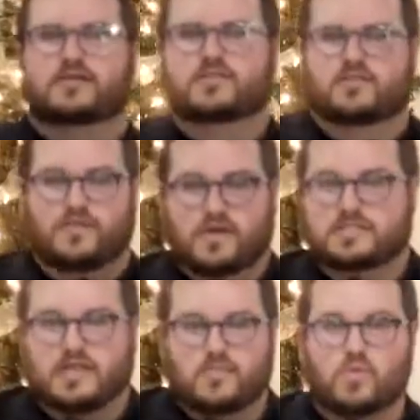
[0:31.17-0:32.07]
the very
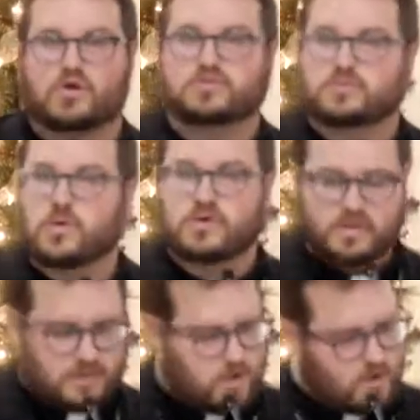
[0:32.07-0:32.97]
same words spoken
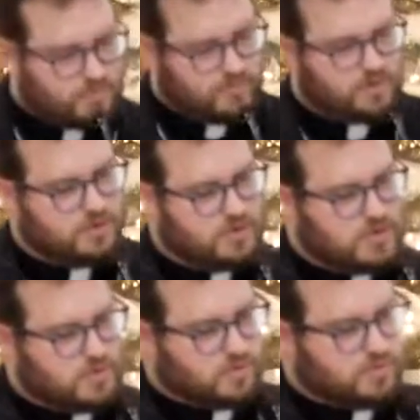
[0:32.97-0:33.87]
over
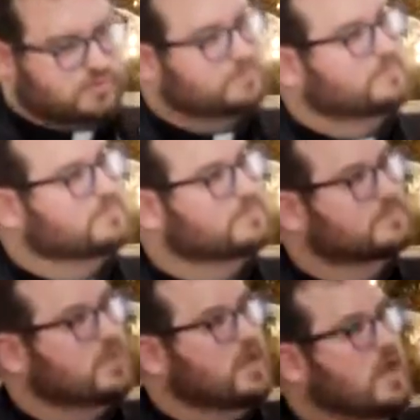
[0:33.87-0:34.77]
you.
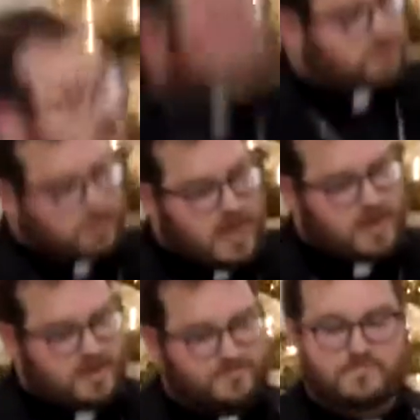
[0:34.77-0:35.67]
Now, there's a lot
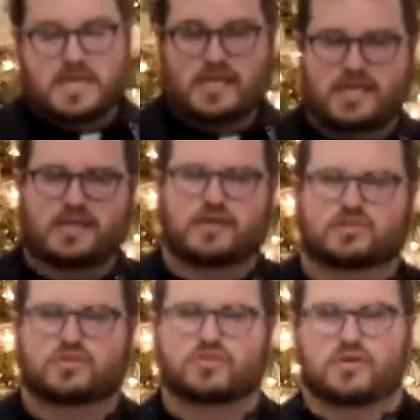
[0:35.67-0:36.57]
of meaning
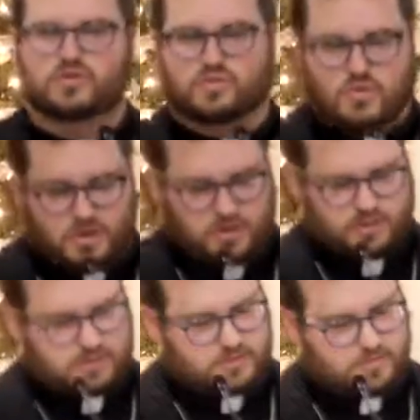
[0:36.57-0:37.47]
to those
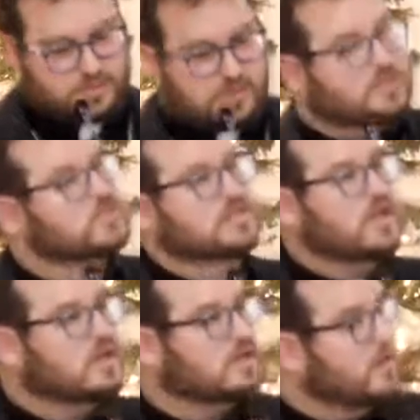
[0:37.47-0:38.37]
words. We just
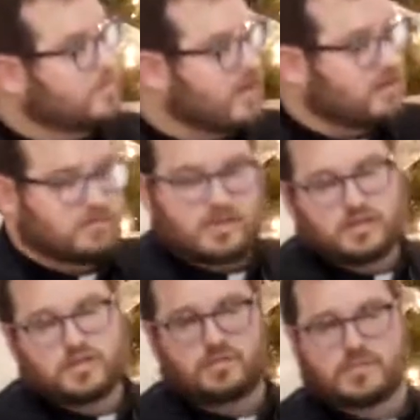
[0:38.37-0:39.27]
sung about a
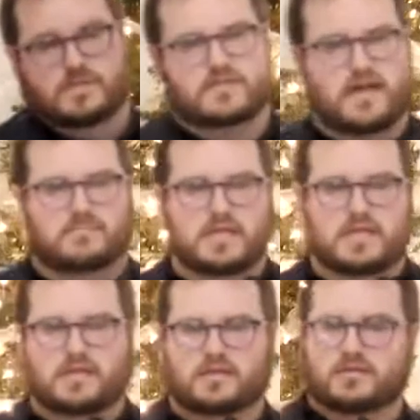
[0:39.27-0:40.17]
little bit of that meaning.